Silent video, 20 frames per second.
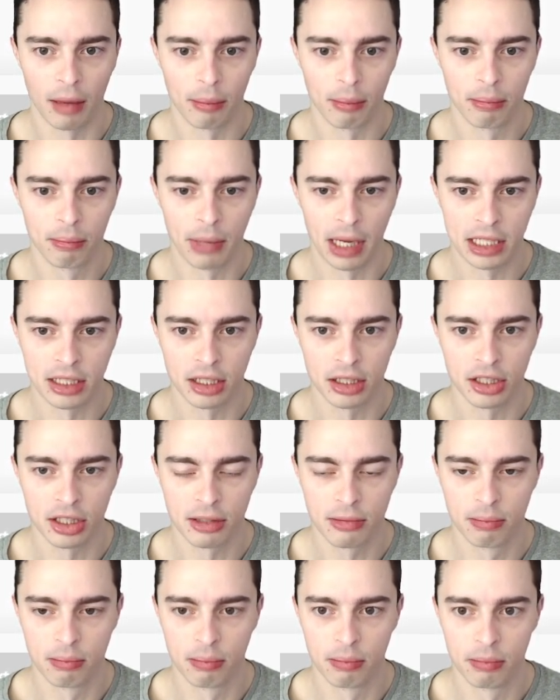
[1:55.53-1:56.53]
basically just
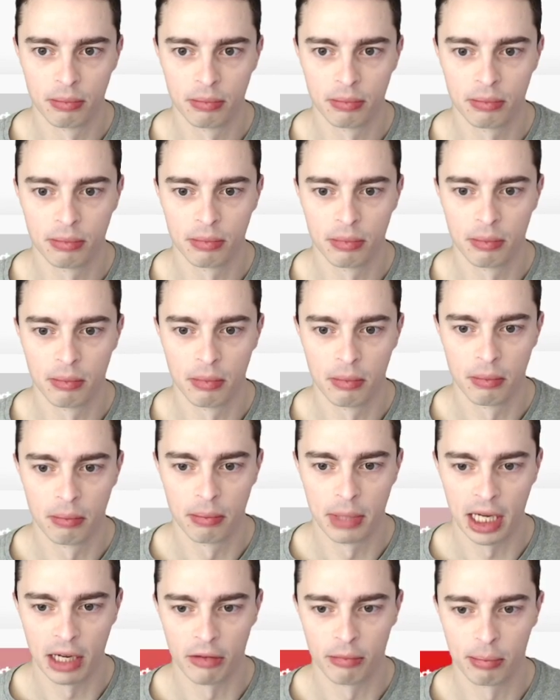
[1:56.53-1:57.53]

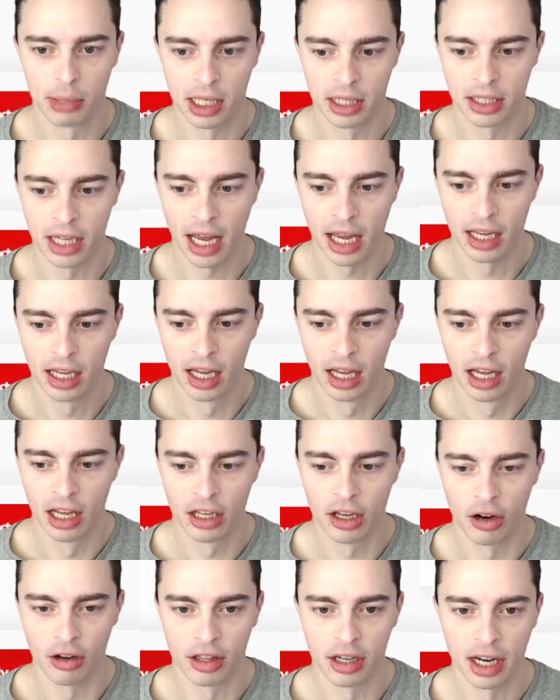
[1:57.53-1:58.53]
pick a day,
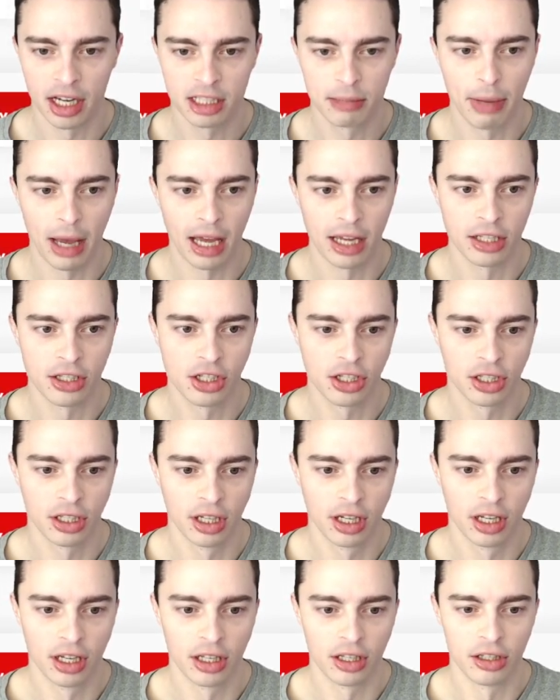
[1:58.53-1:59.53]
go to the next page.
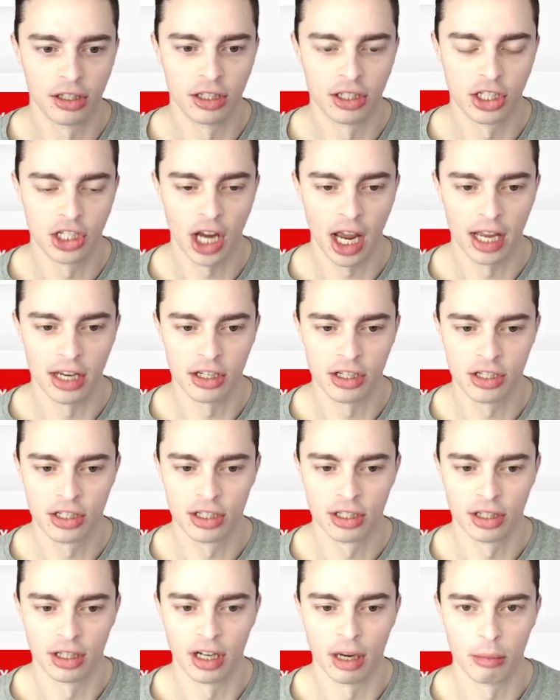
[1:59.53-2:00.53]
You can change
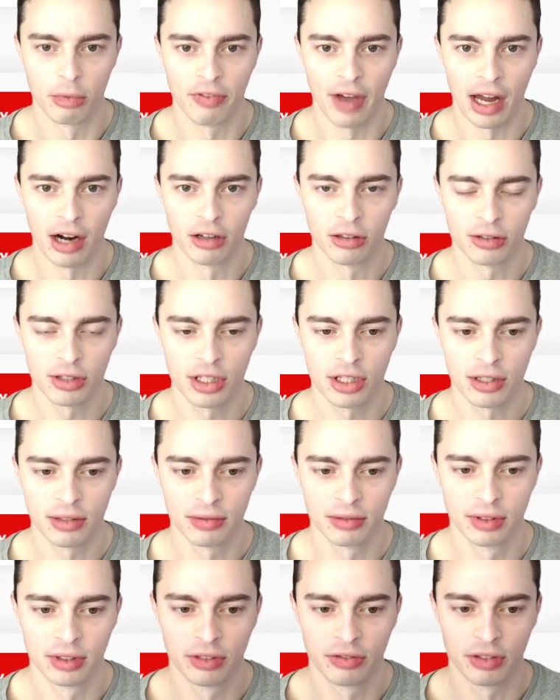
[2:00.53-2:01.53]
the number of adults if